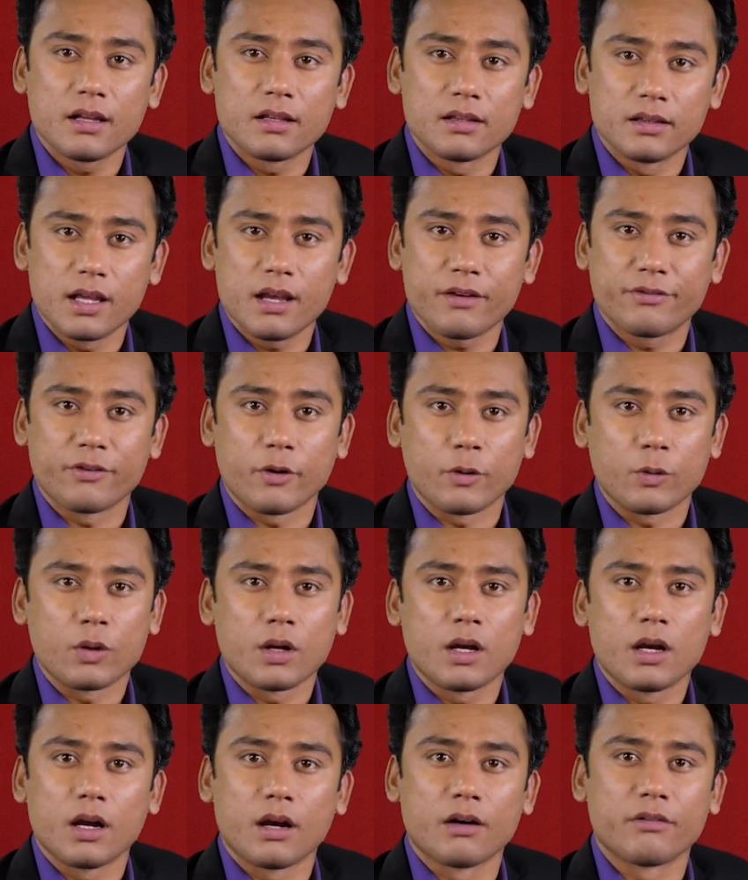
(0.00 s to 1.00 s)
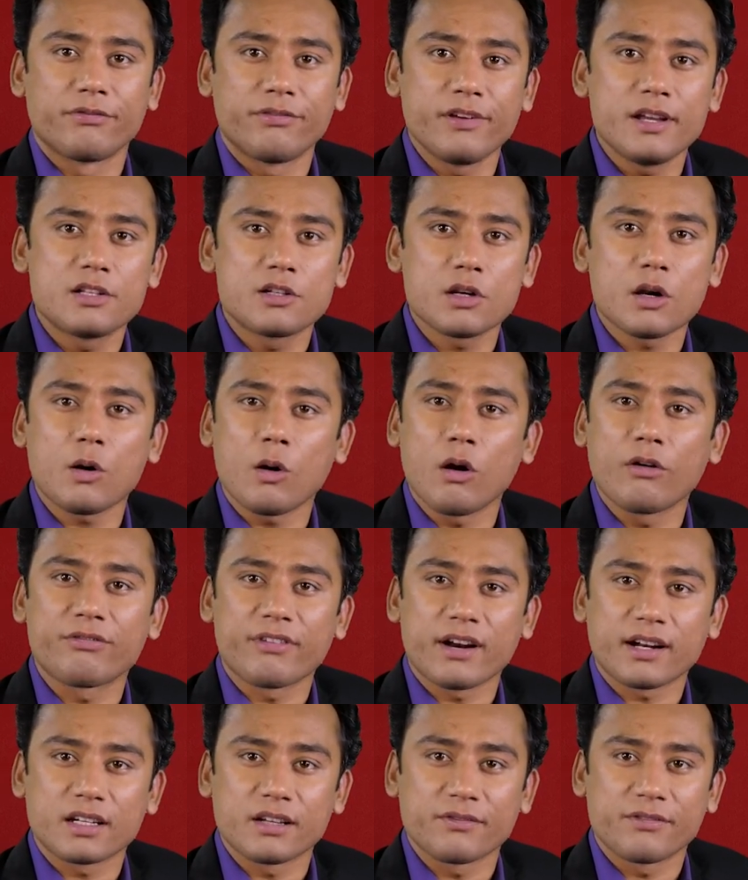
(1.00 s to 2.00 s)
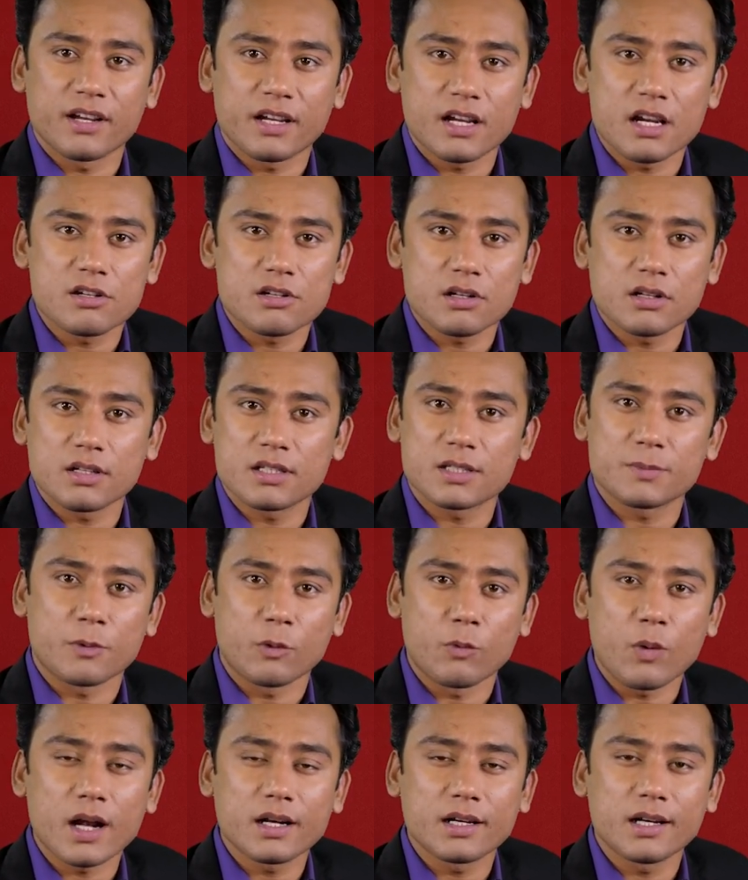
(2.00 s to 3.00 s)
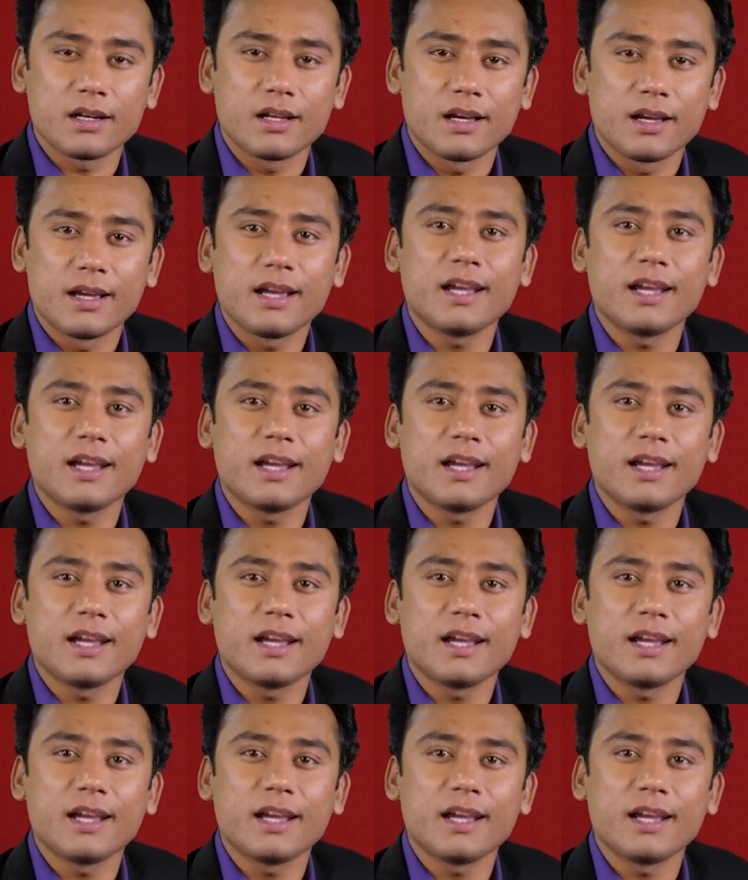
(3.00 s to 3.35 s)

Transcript: Therefore, a feature of rectification is provided